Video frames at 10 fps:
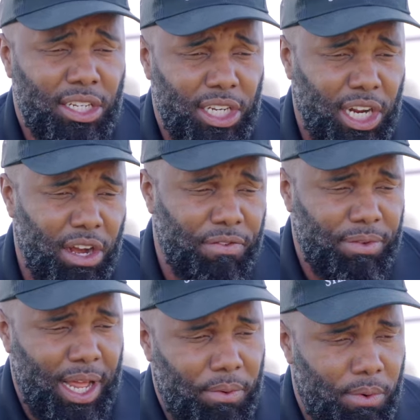to go
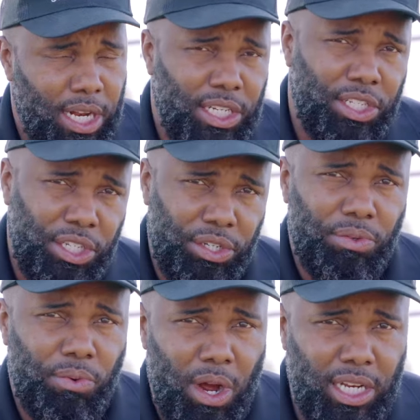from that 1,
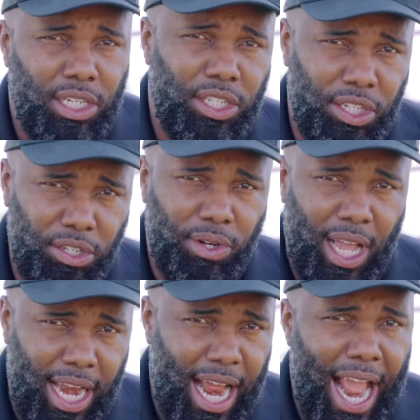2, 1, 2
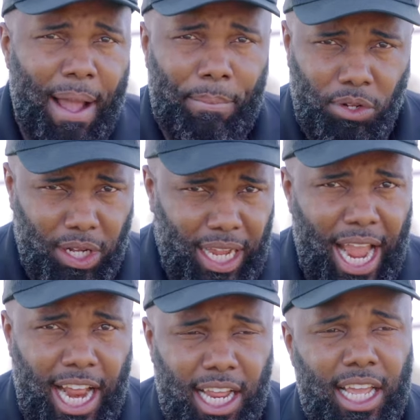kind of amble
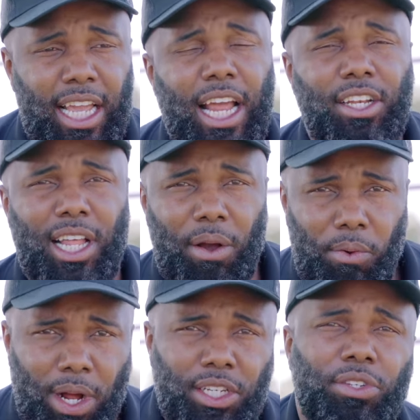gait into that
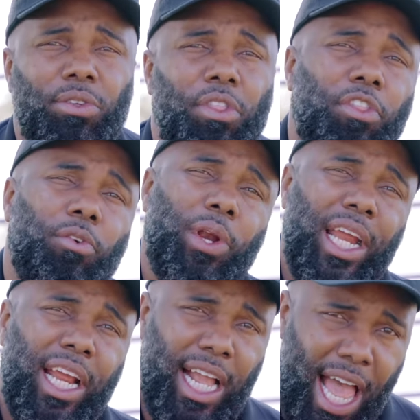1, 2,
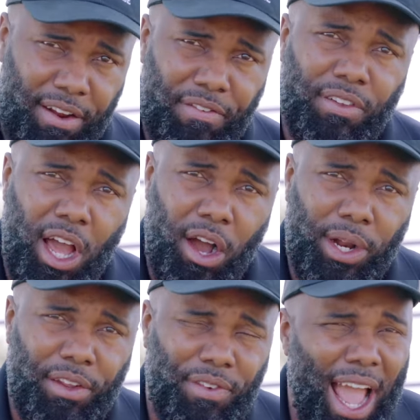3 kind of flow.
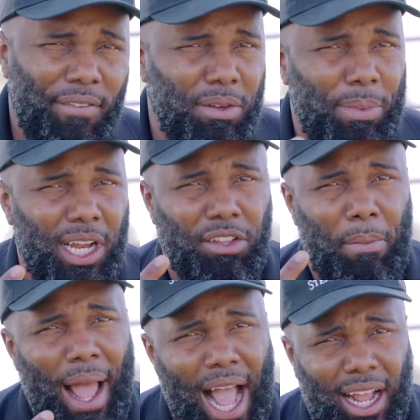And if you have somebody on
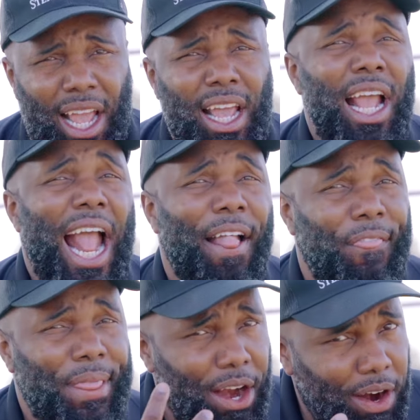their back
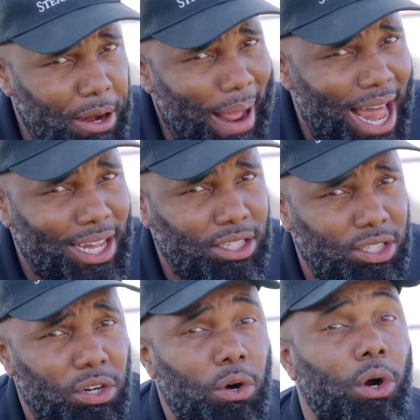and they're
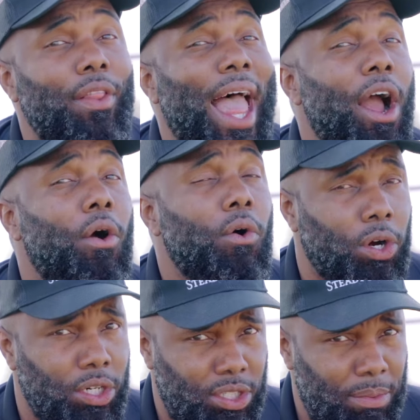unbalanced, or that
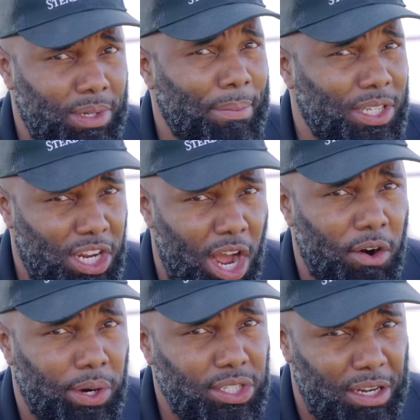horse, sometimes a young
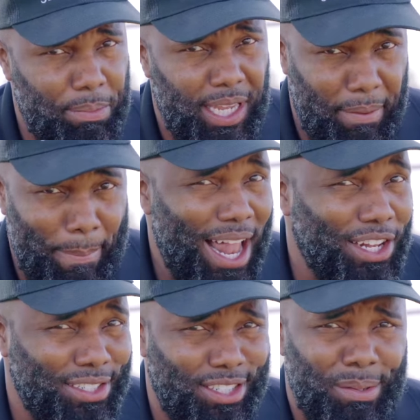horse can be
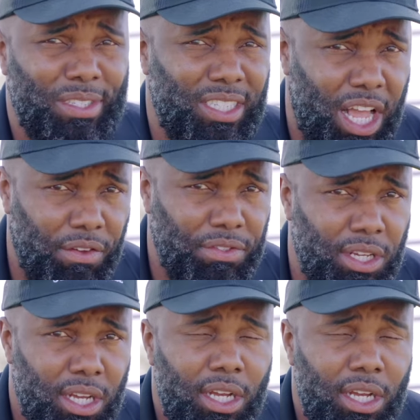unbalanced themselves,